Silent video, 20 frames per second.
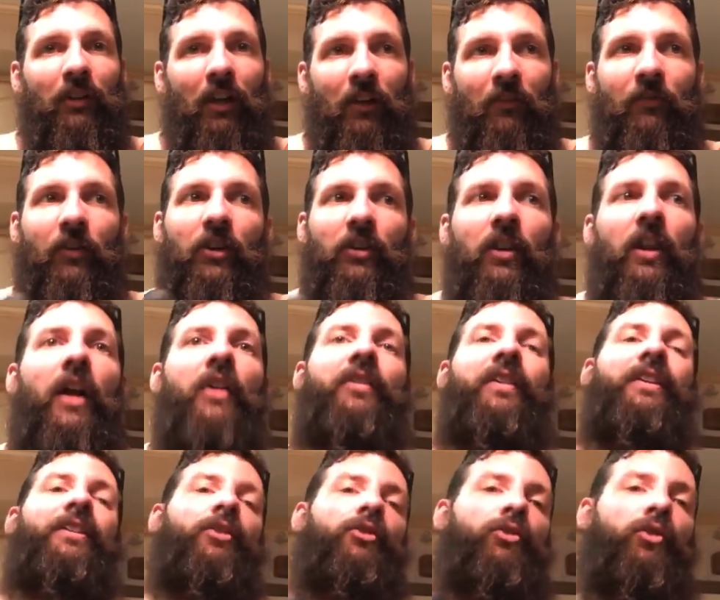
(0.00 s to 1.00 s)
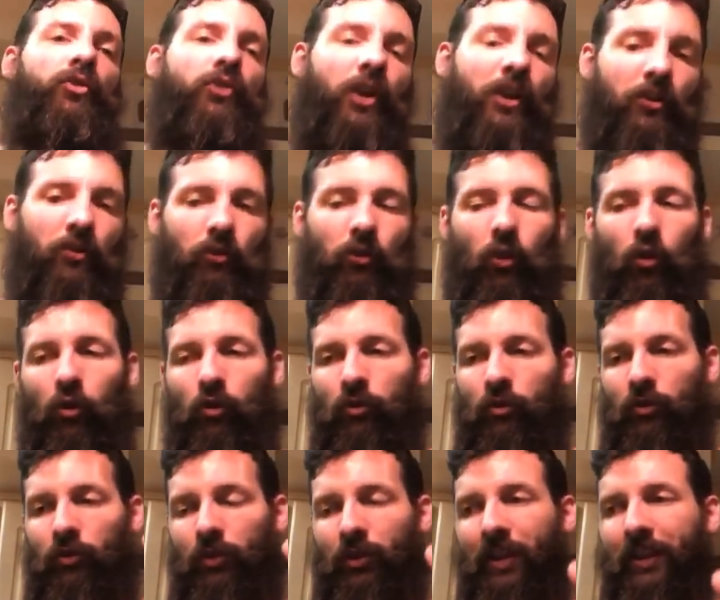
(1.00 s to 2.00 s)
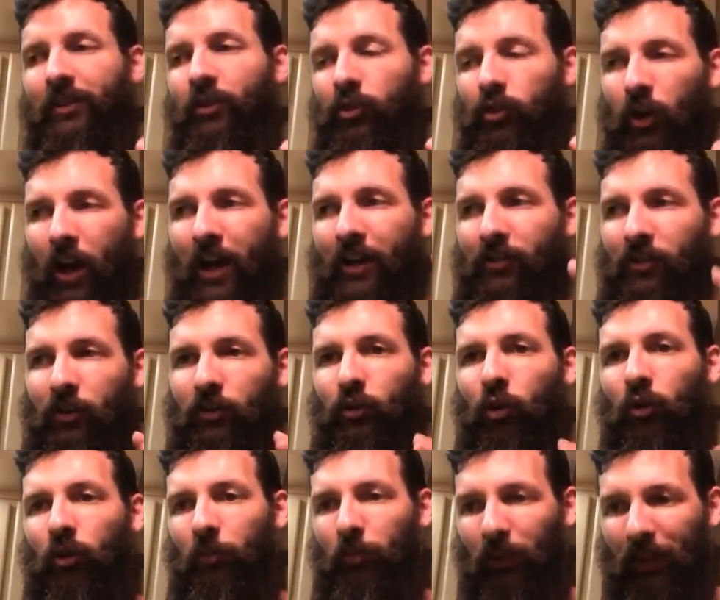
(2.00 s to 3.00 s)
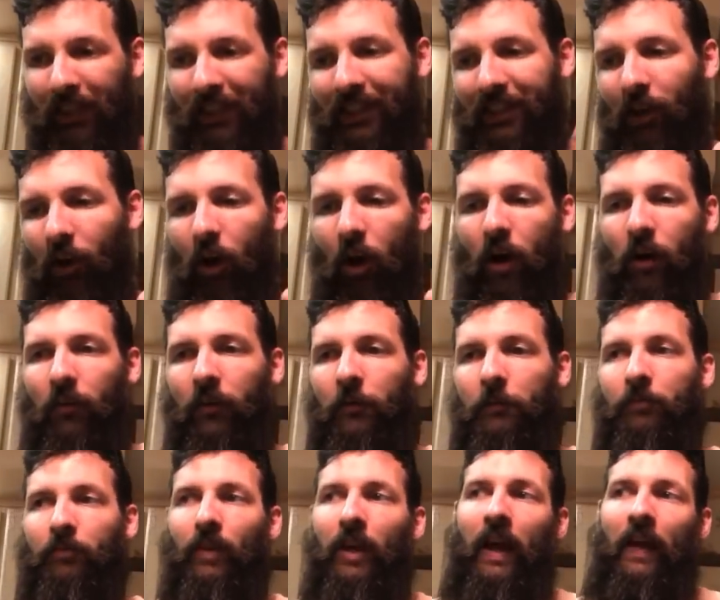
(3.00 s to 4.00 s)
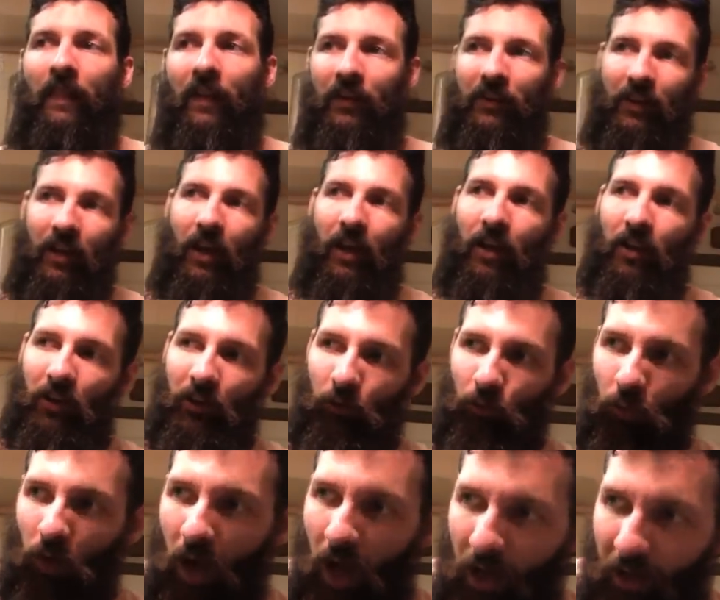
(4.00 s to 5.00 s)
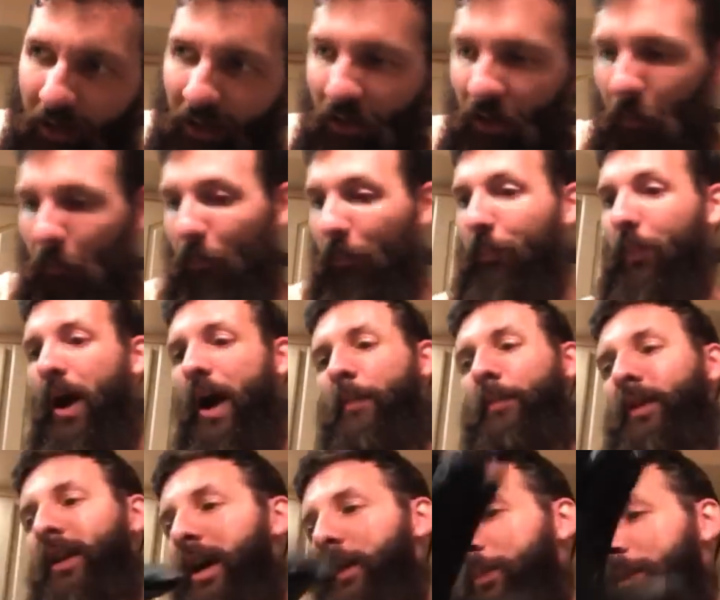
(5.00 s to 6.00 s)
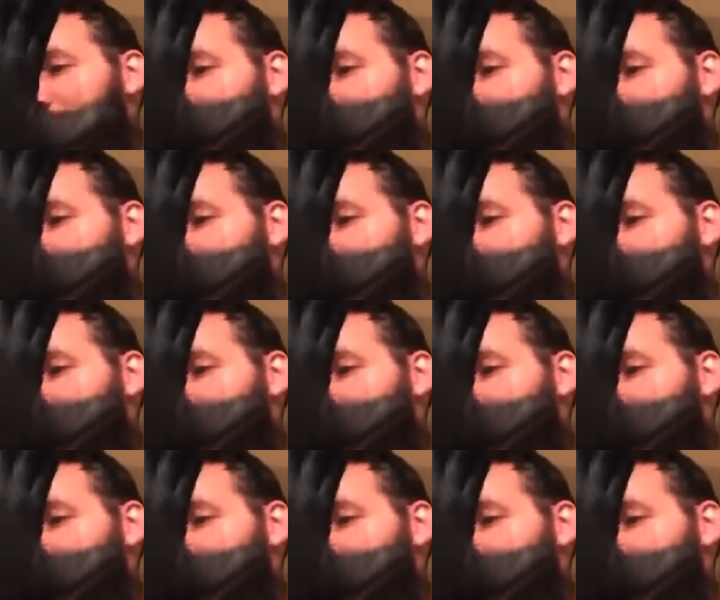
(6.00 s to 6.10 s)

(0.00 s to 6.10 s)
I figured it out. Take the traction control completely off, and then you gotta like rock it and then pop it up and it